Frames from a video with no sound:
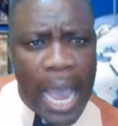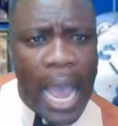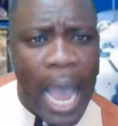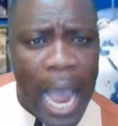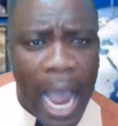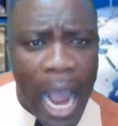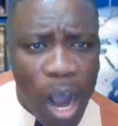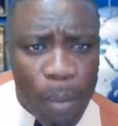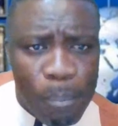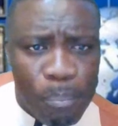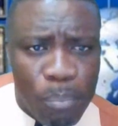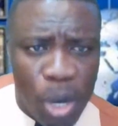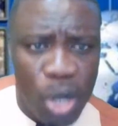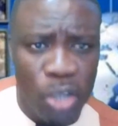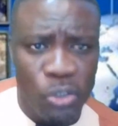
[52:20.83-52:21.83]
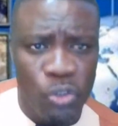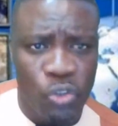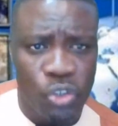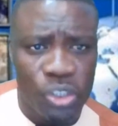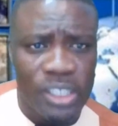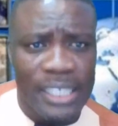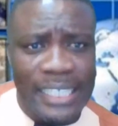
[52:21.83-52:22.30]
how
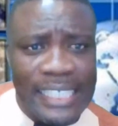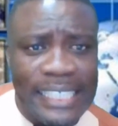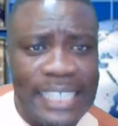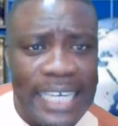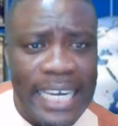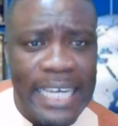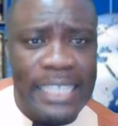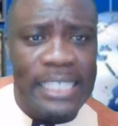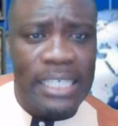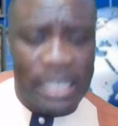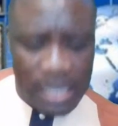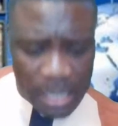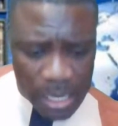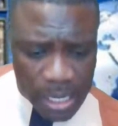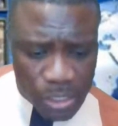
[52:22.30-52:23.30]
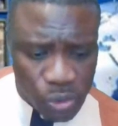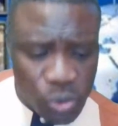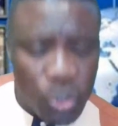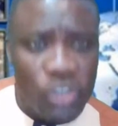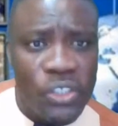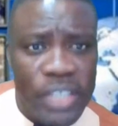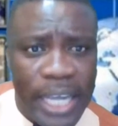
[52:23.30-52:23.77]
much did
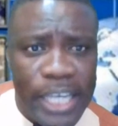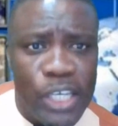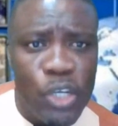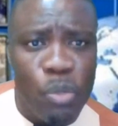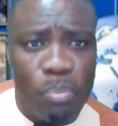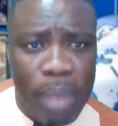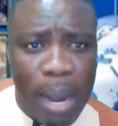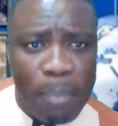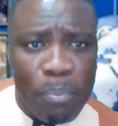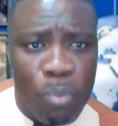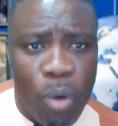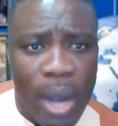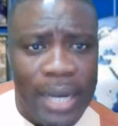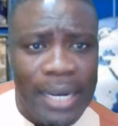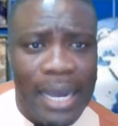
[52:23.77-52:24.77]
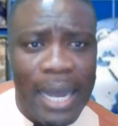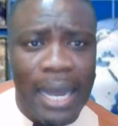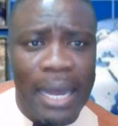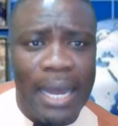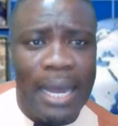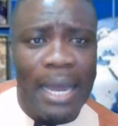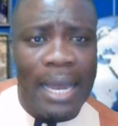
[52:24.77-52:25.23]
Joseph Yuma Bwaka
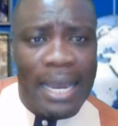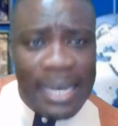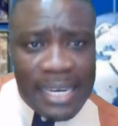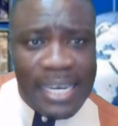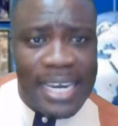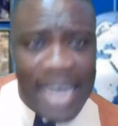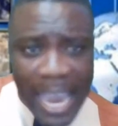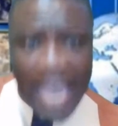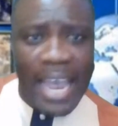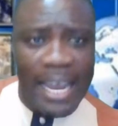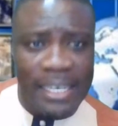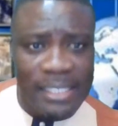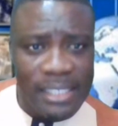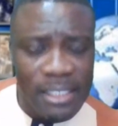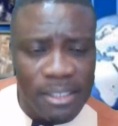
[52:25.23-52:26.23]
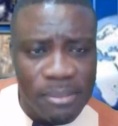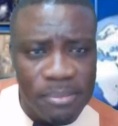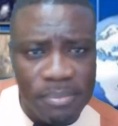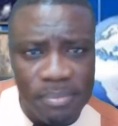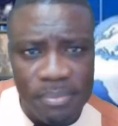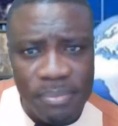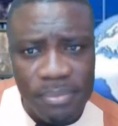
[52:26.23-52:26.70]
get?
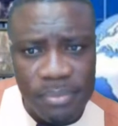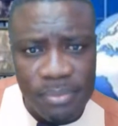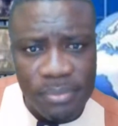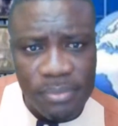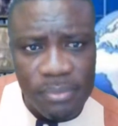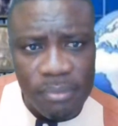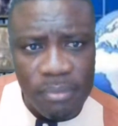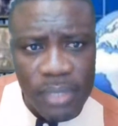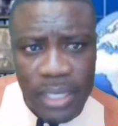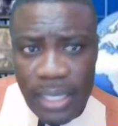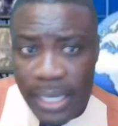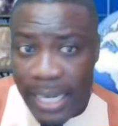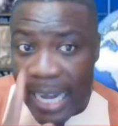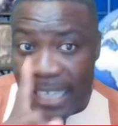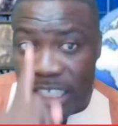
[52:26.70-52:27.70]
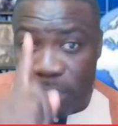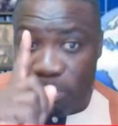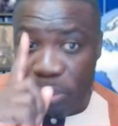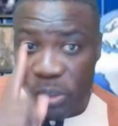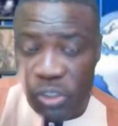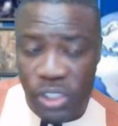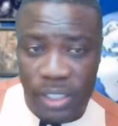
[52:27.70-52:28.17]
He got
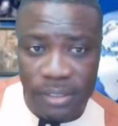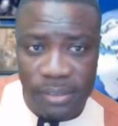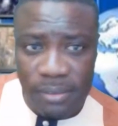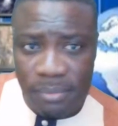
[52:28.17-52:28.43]
10%.